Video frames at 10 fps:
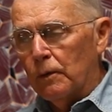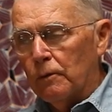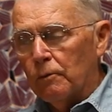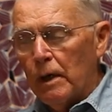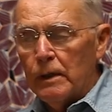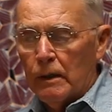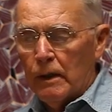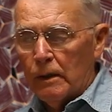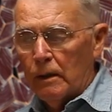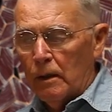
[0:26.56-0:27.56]
great
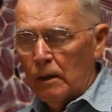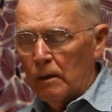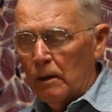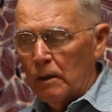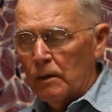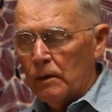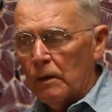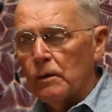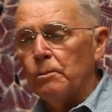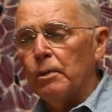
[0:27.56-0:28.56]
art is
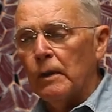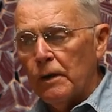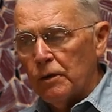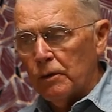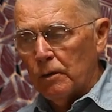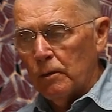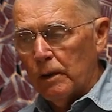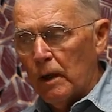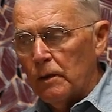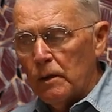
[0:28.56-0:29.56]
such a pleasure to look
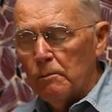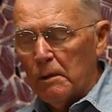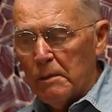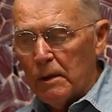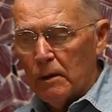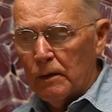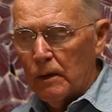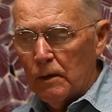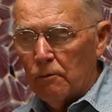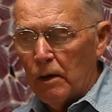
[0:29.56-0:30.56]
at simply because it
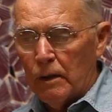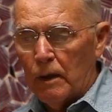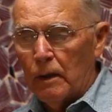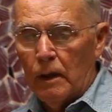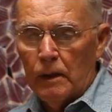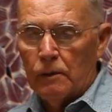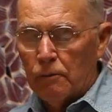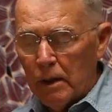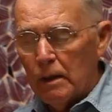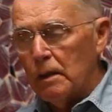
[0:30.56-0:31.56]
is great art. And it's
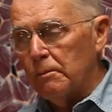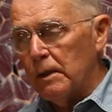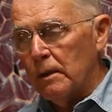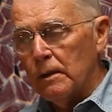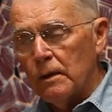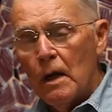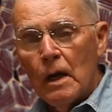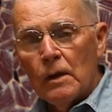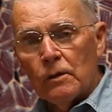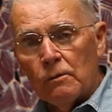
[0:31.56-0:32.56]
great art because
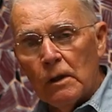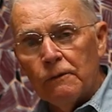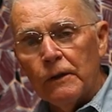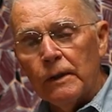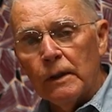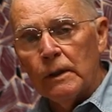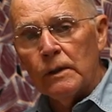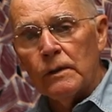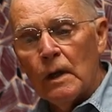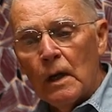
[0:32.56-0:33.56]
so often it
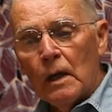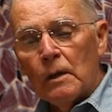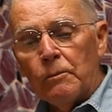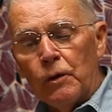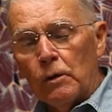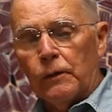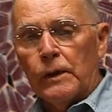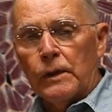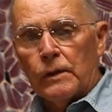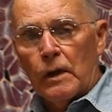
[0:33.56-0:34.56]
is beautifully
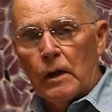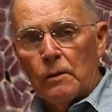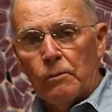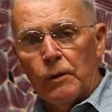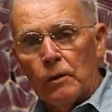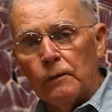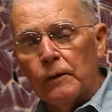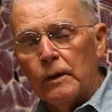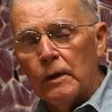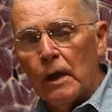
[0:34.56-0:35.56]
designed,
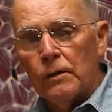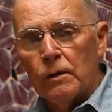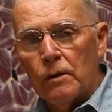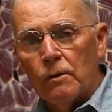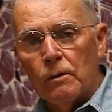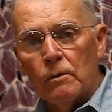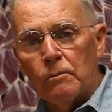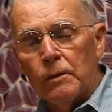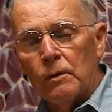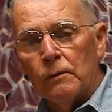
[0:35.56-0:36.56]
beautifully executed,
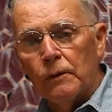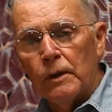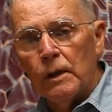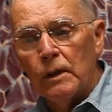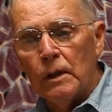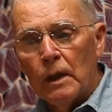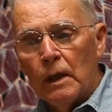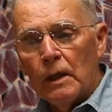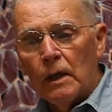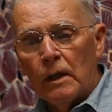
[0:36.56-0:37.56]
beautifully
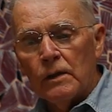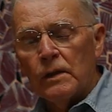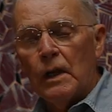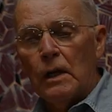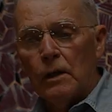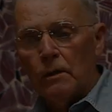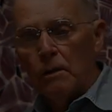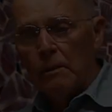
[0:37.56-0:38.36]
stated.